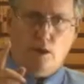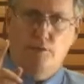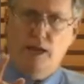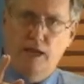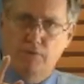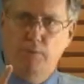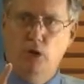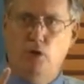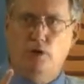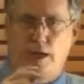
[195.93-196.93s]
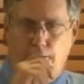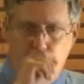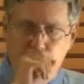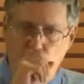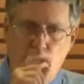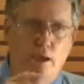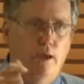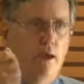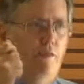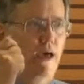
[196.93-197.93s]
that have to be looked at,
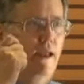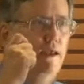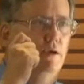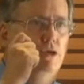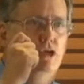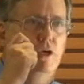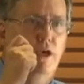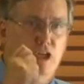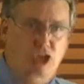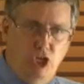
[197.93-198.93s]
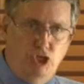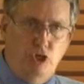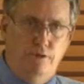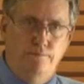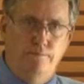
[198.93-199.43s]
and that is extension,